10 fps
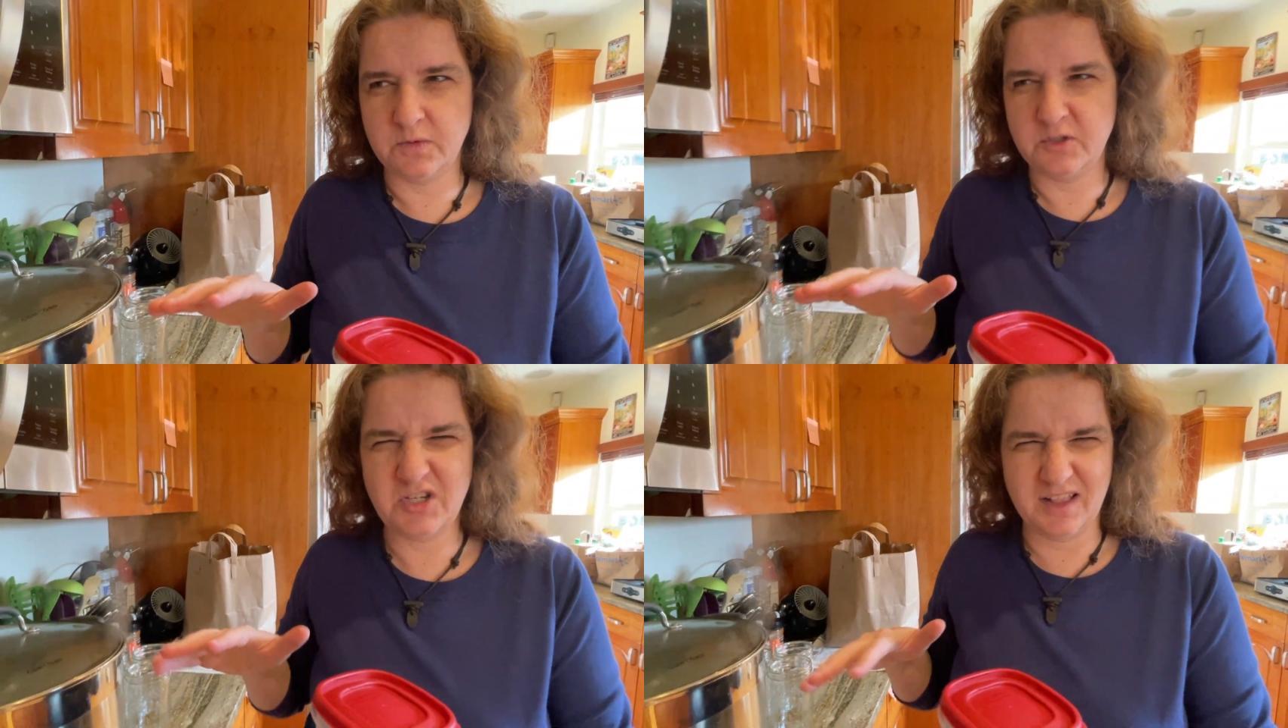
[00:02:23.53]

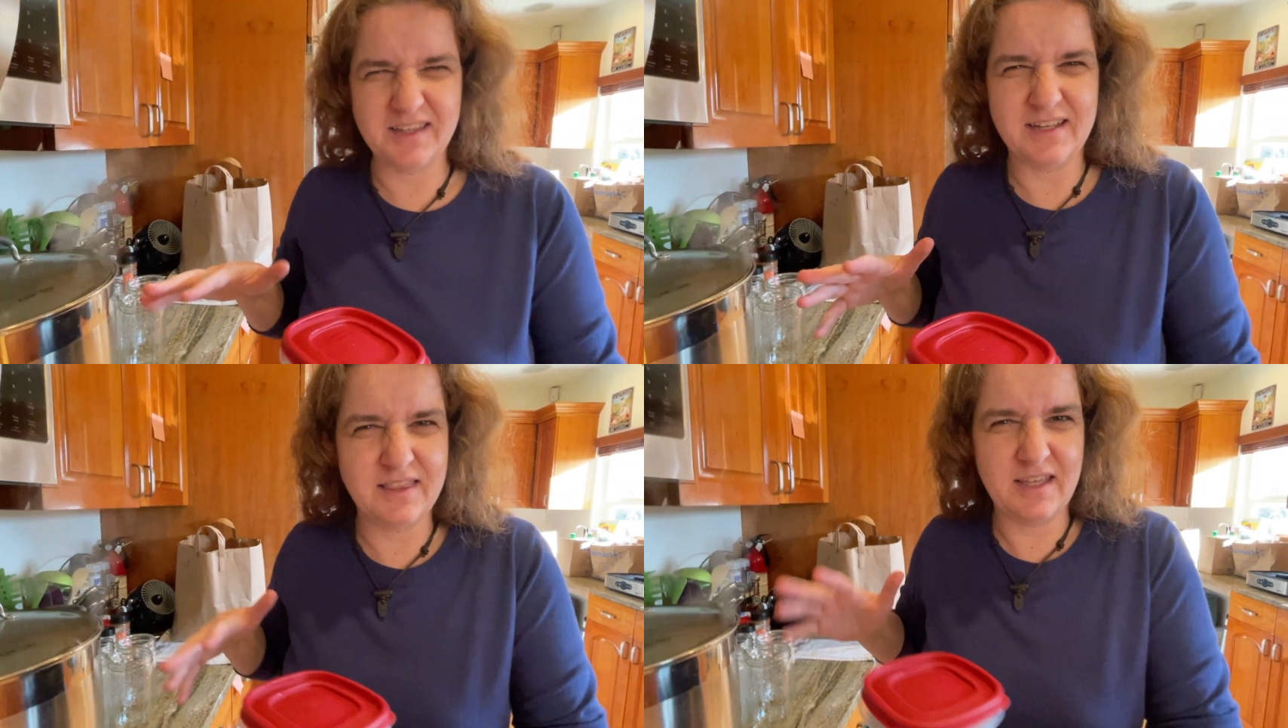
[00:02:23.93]

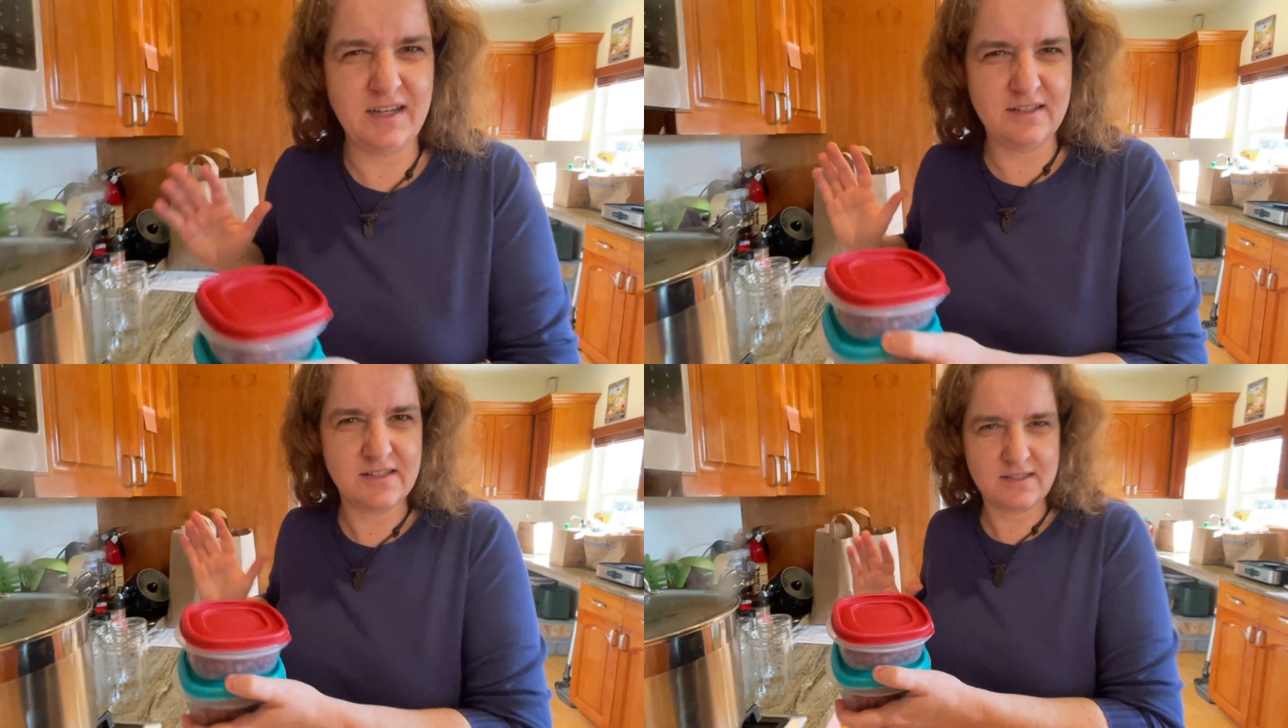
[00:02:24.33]
jelly and
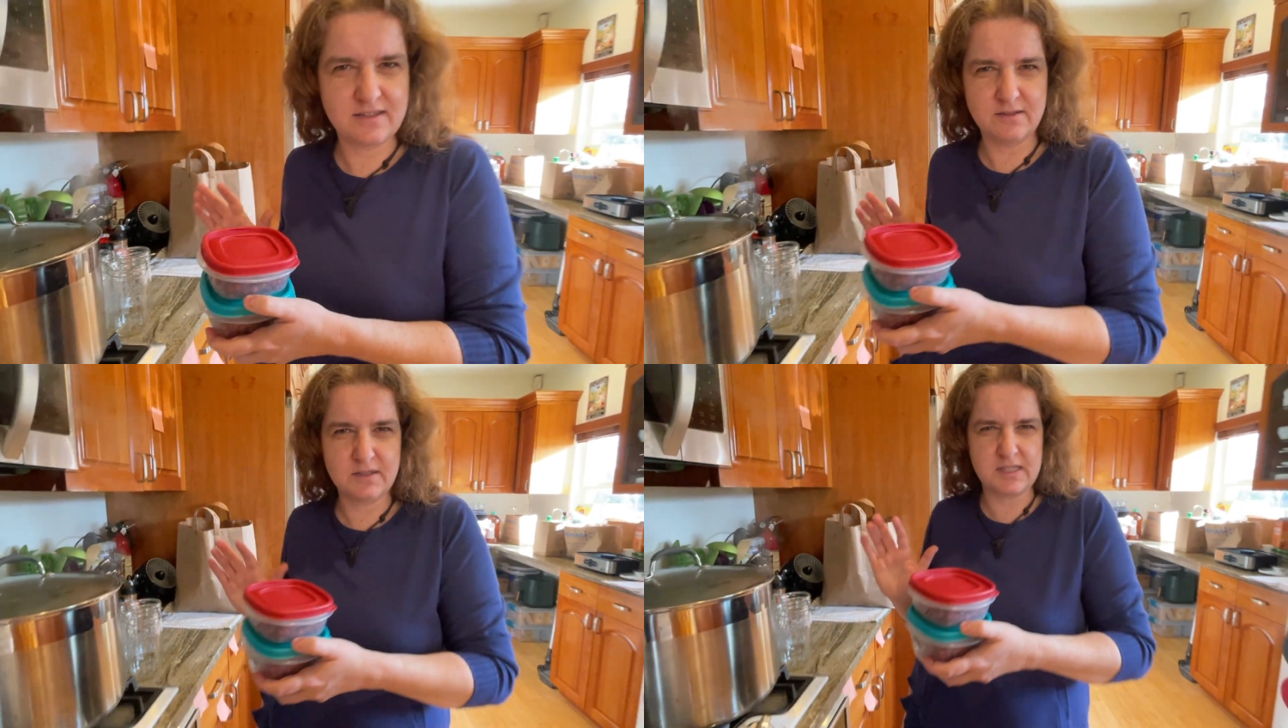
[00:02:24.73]
things
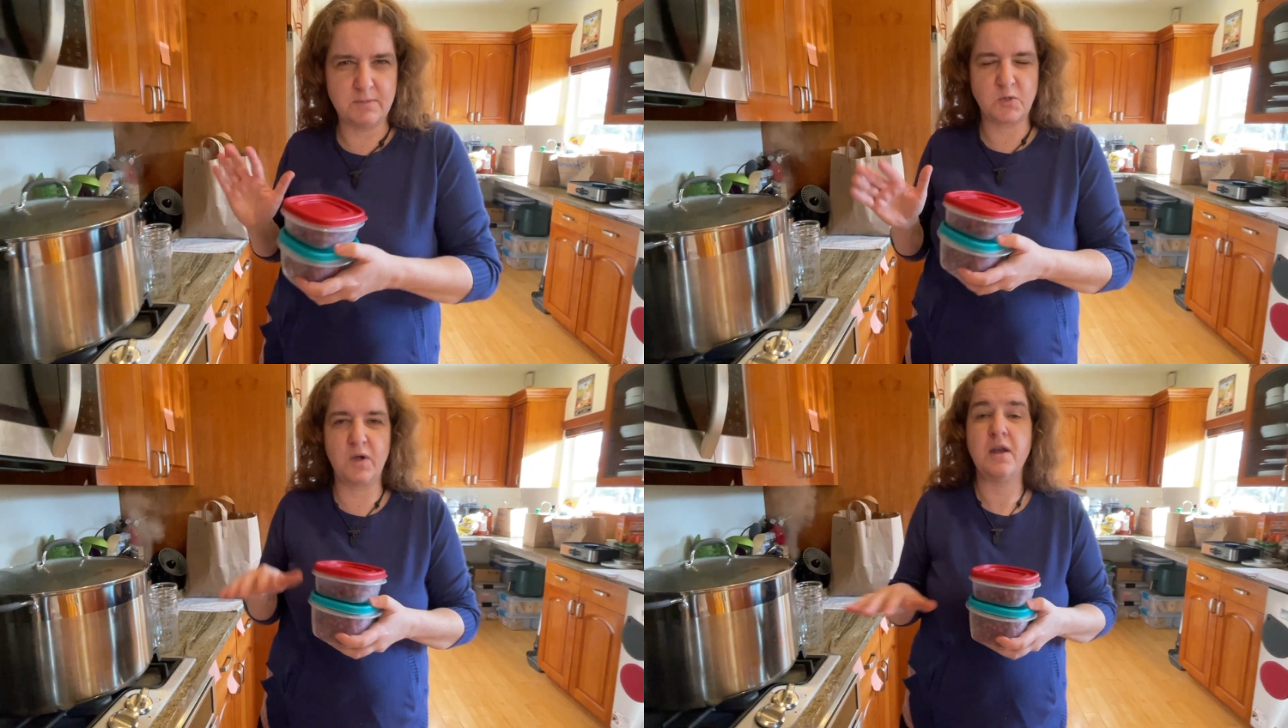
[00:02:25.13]

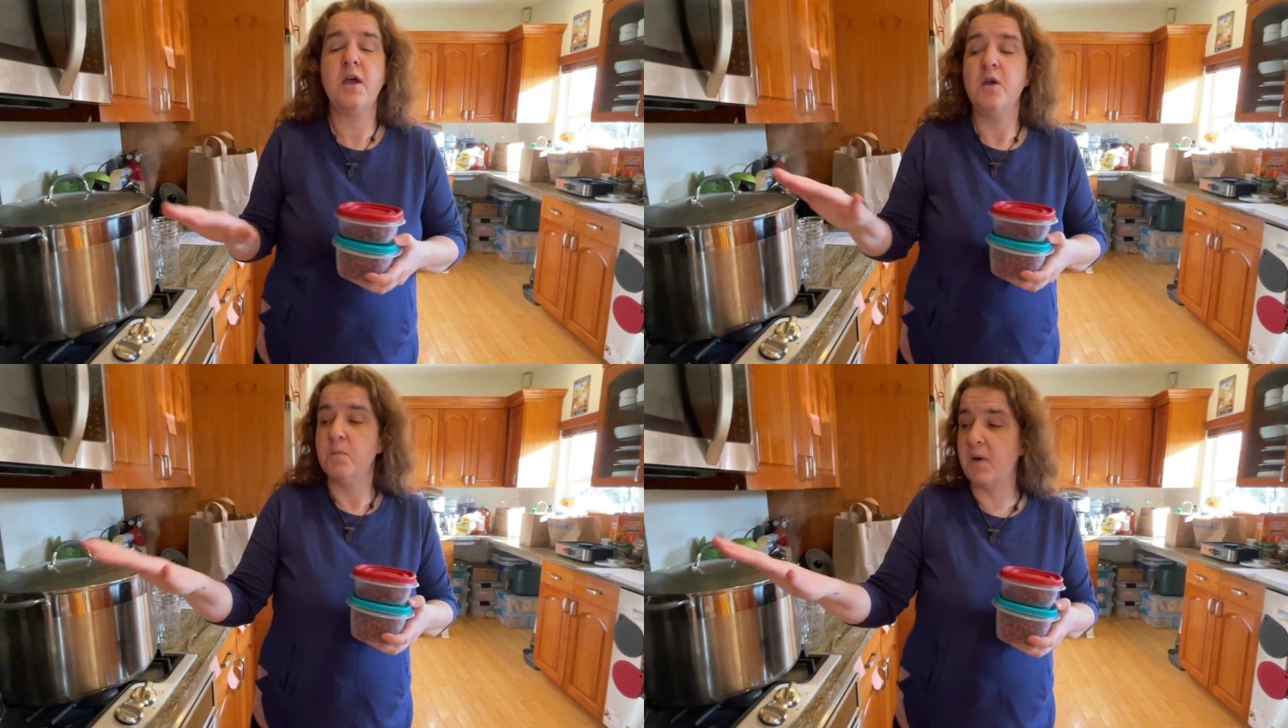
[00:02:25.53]
subsequent.
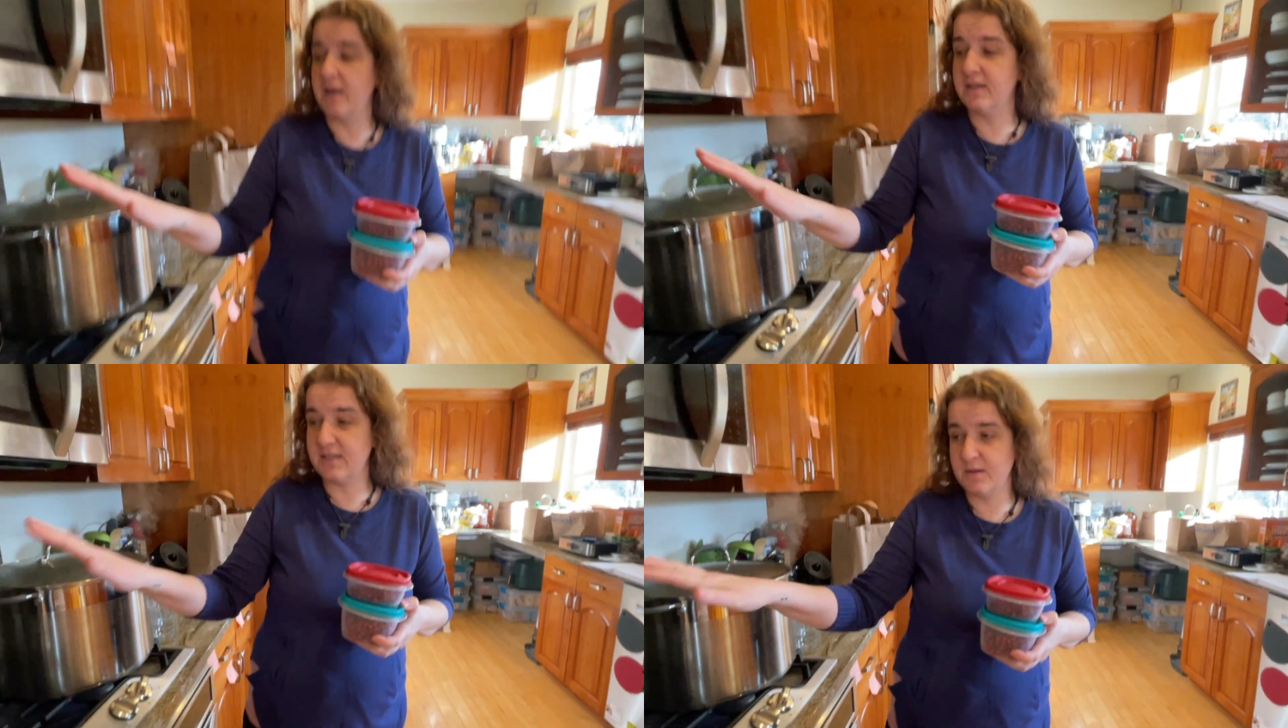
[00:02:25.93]

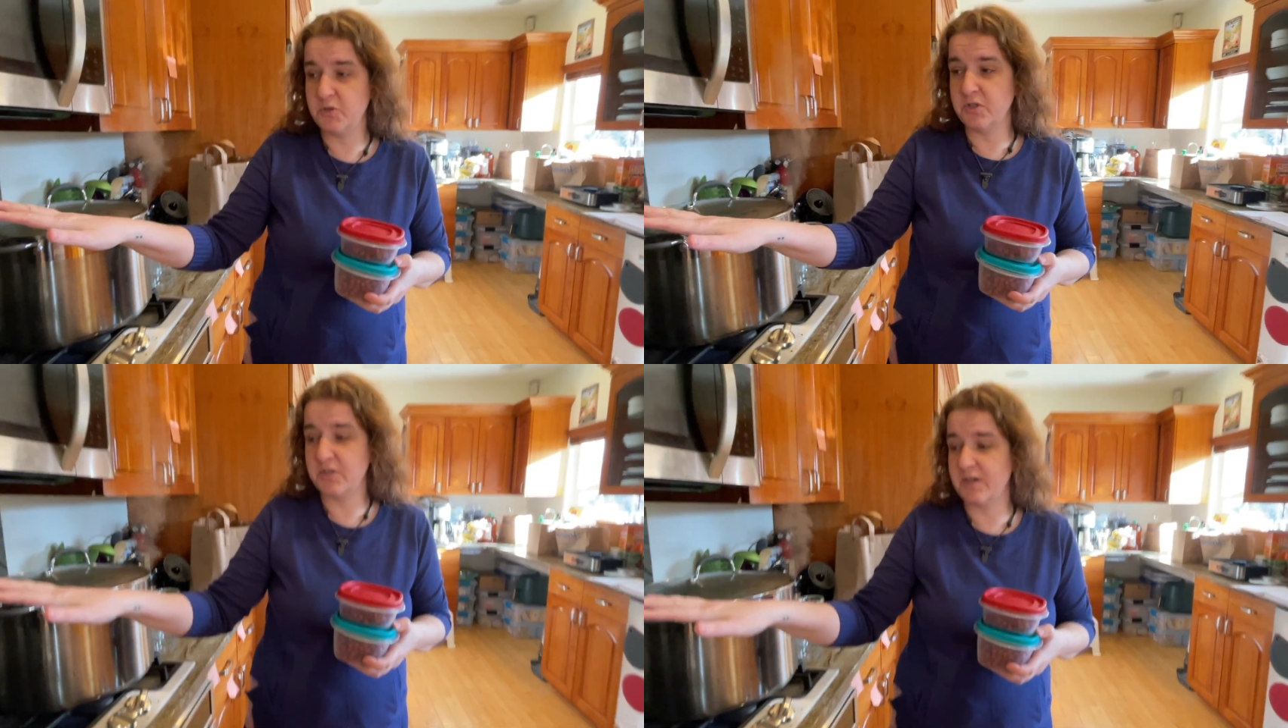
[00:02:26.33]
But the steam
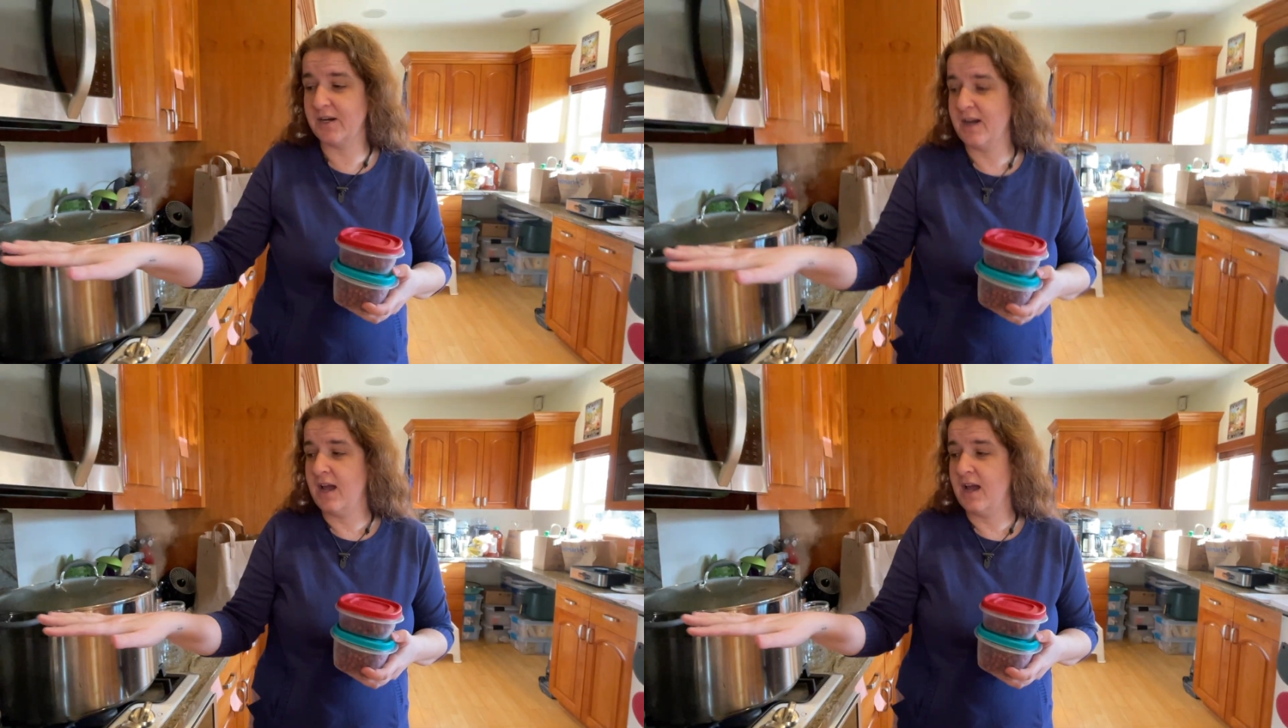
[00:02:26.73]
juicer,